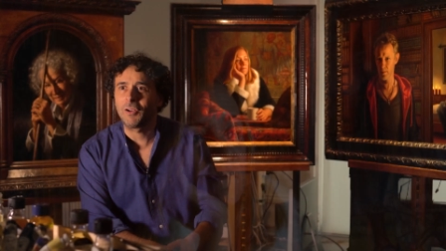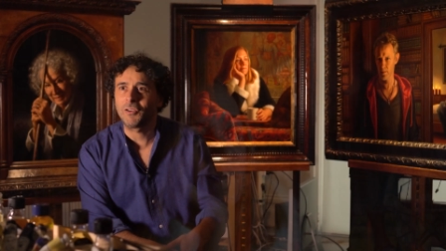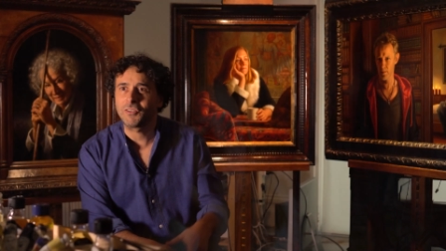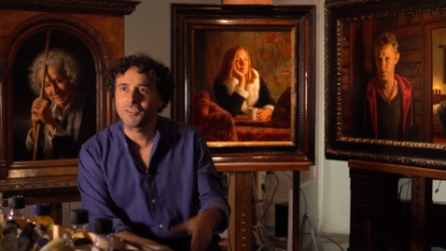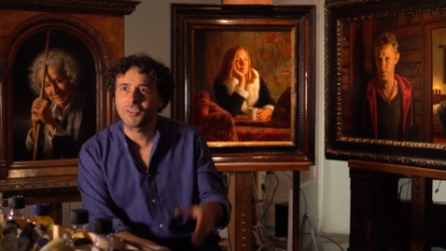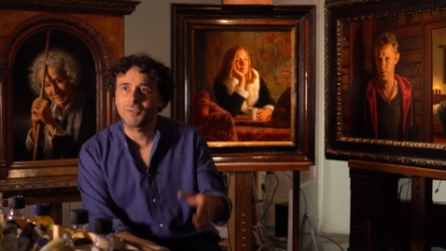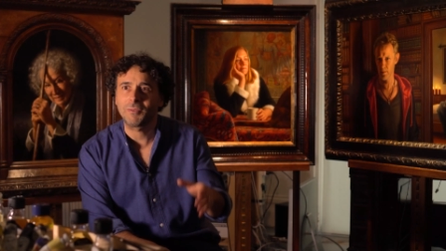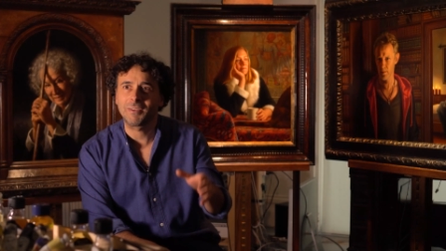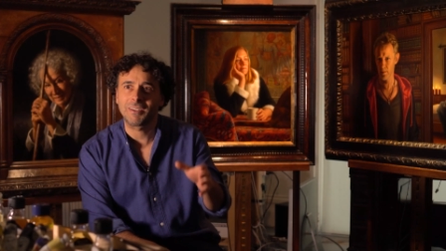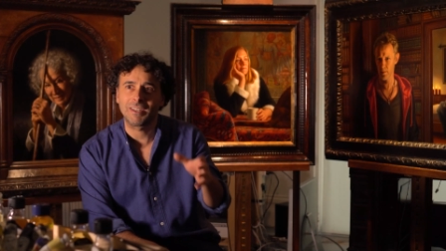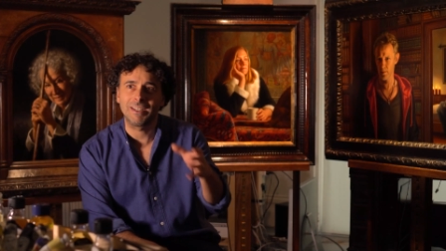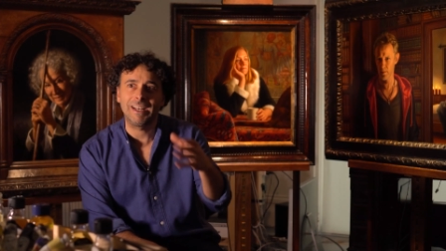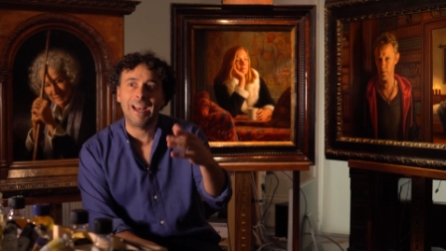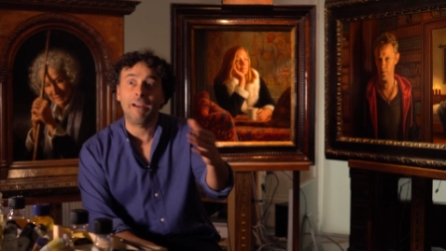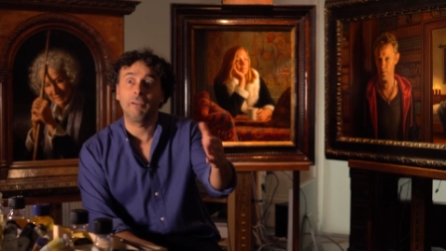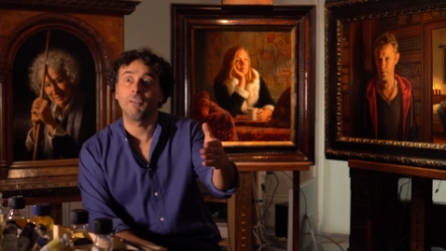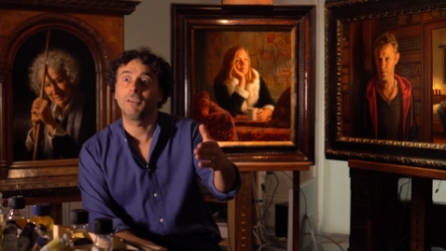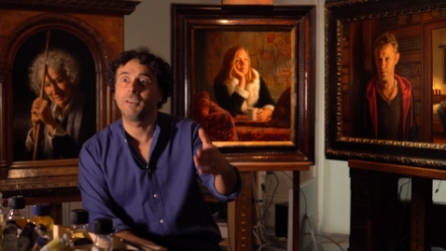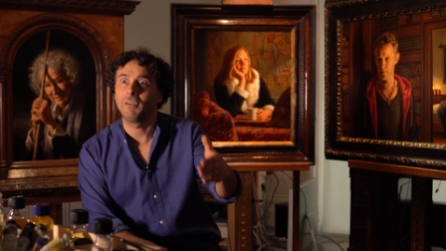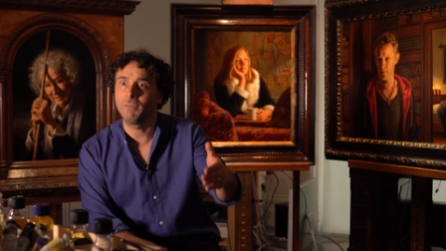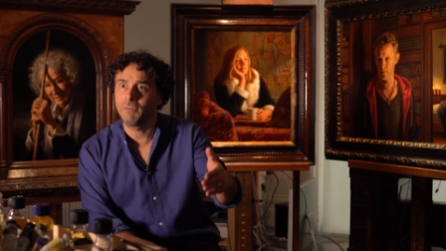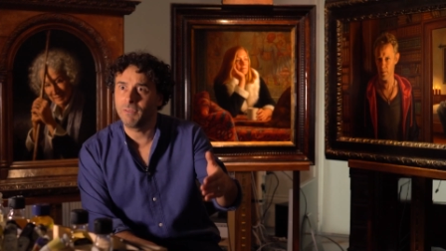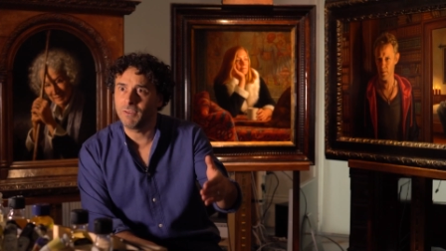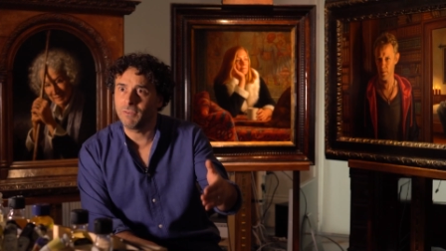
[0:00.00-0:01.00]
also as a
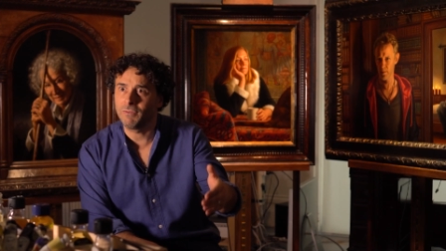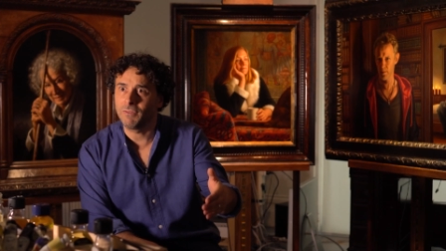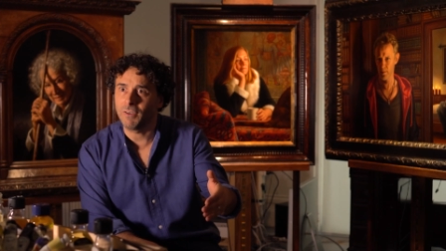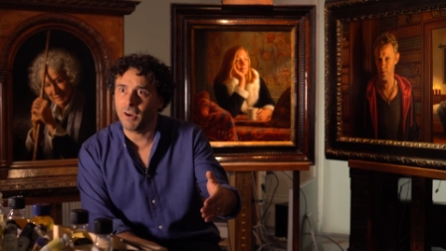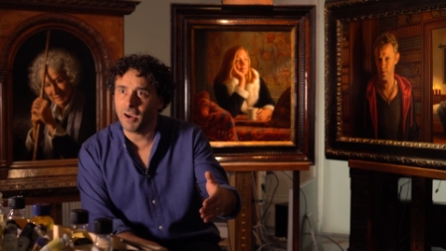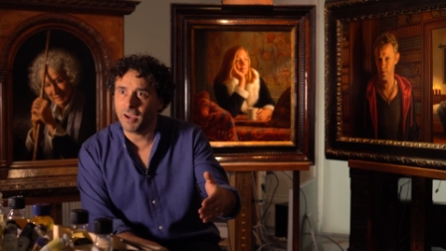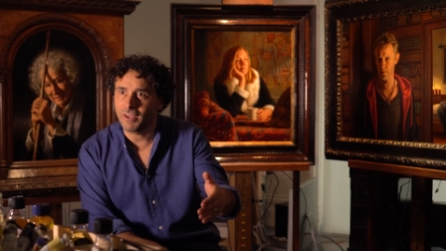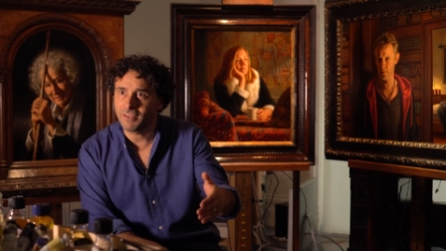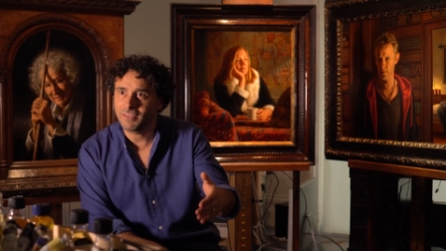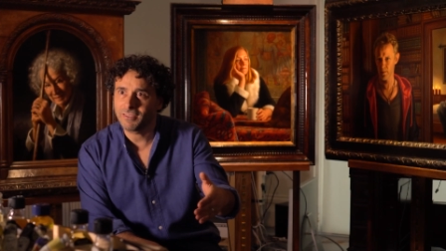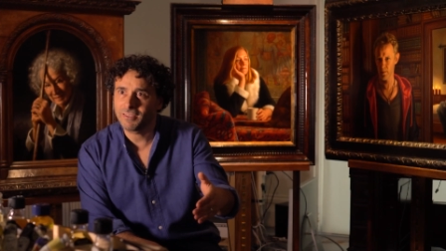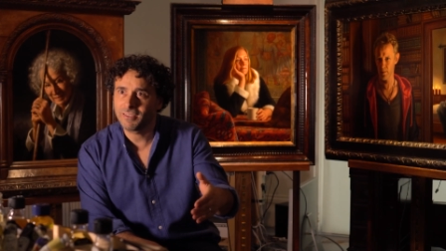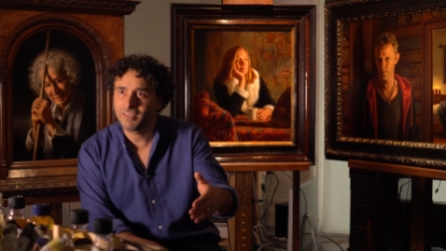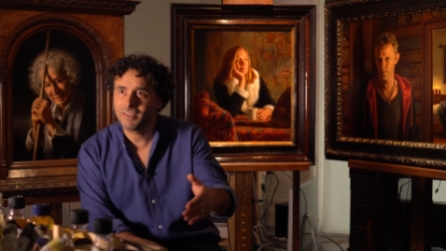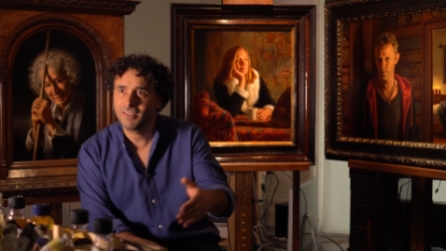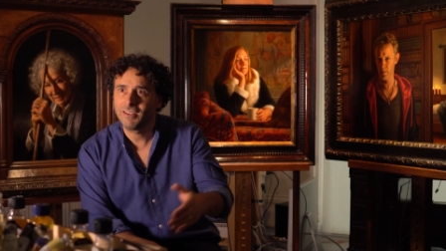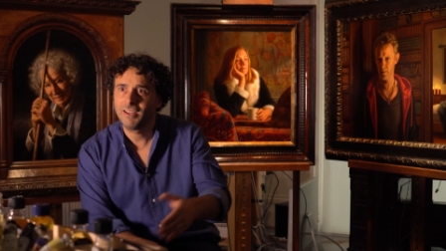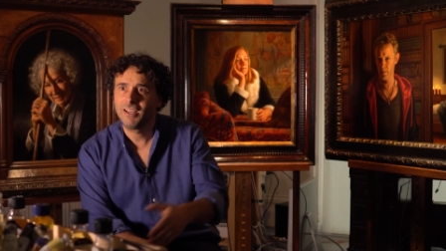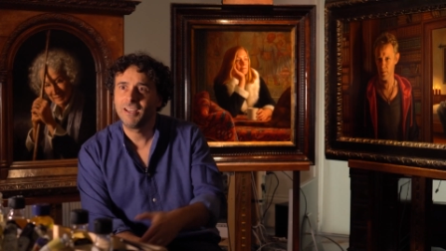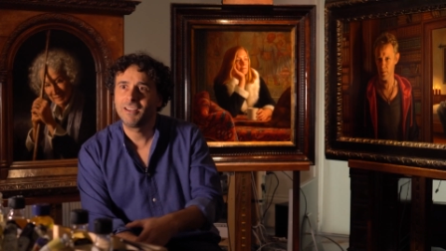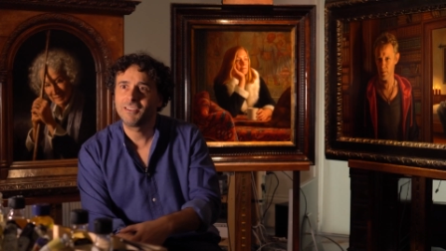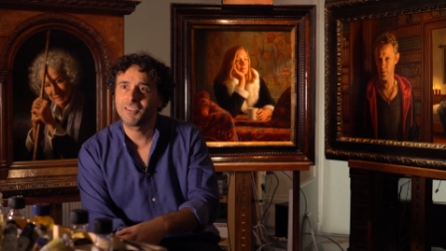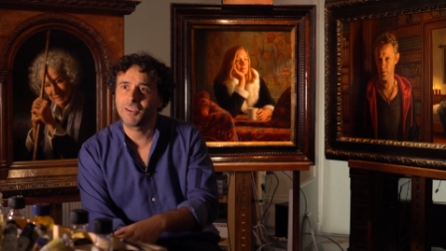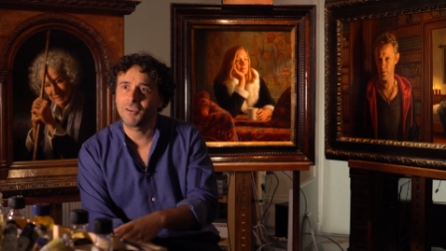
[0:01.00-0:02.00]
narrative device.
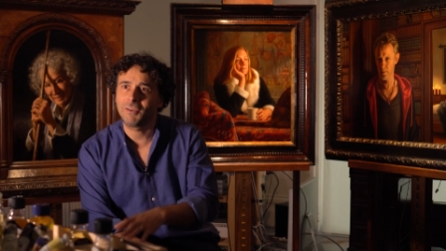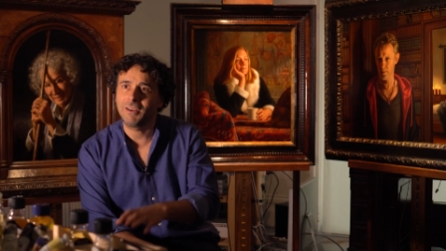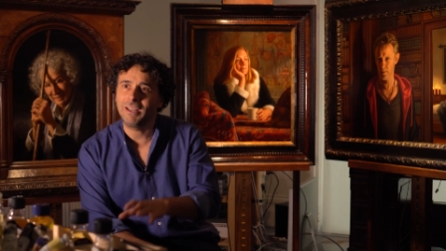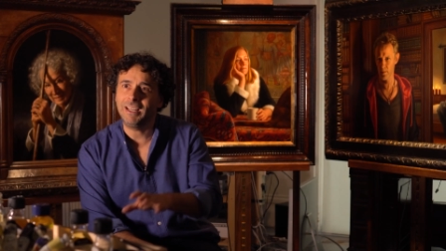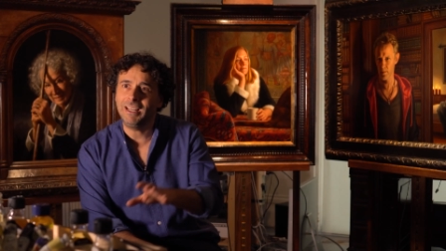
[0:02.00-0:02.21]
So